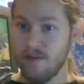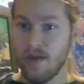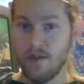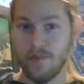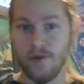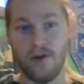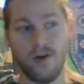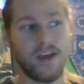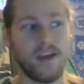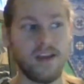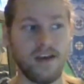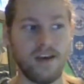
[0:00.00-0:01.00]
pepper her
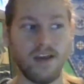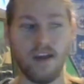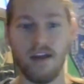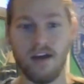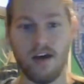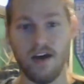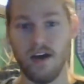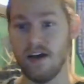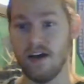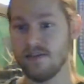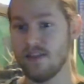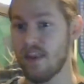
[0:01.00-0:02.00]
in
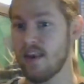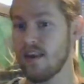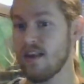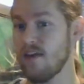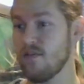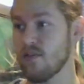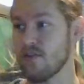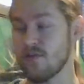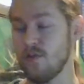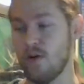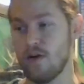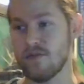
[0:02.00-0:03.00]
every
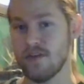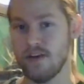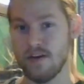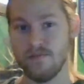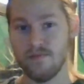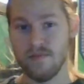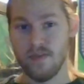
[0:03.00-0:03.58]
so often.